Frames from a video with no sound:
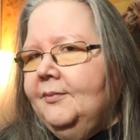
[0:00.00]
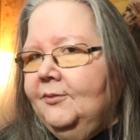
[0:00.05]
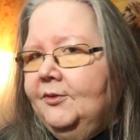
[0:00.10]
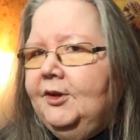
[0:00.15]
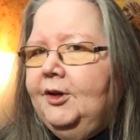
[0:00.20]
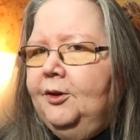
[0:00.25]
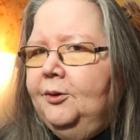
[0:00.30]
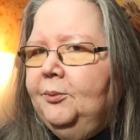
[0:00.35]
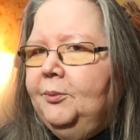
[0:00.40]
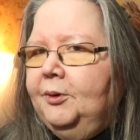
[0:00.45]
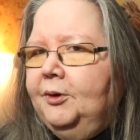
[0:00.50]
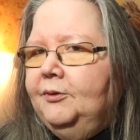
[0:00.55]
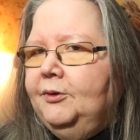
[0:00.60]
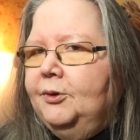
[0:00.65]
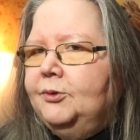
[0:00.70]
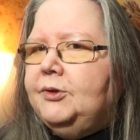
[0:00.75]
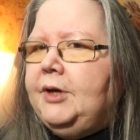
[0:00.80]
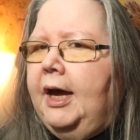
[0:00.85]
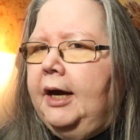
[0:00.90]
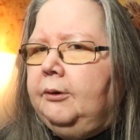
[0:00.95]
It's another one of
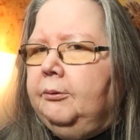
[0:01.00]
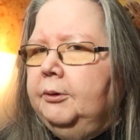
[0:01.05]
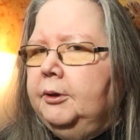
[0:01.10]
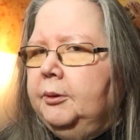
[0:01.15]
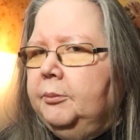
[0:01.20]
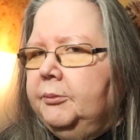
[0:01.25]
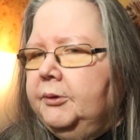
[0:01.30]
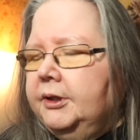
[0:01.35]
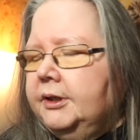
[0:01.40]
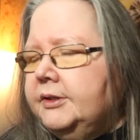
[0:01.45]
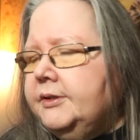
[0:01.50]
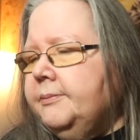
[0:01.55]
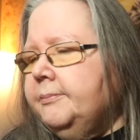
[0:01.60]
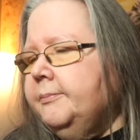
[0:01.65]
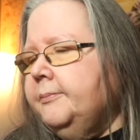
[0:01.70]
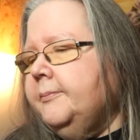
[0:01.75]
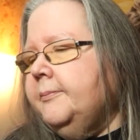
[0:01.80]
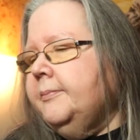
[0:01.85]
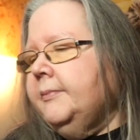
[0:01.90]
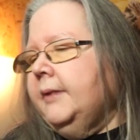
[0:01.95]
those acronym things.
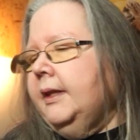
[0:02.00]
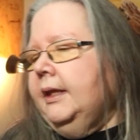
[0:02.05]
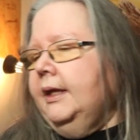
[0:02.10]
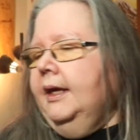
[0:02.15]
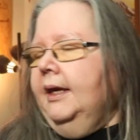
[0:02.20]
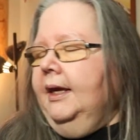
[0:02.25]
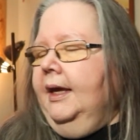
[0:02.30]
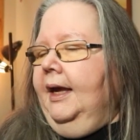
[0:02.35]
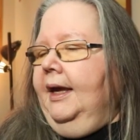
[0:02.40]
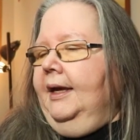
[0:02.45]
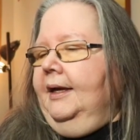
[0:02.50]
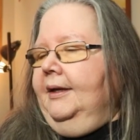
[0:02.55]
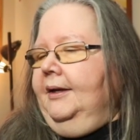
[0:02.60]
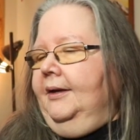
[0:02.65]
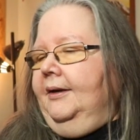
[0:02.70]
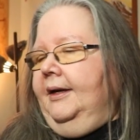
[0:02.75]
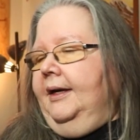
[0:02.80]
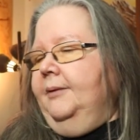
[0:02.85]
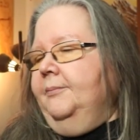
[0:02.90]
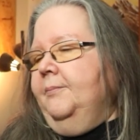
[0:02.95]

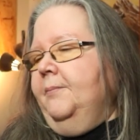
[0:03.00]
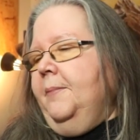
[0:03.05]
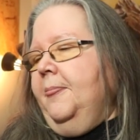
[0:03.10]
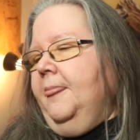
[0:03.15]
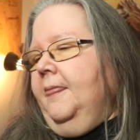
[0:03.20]
All right.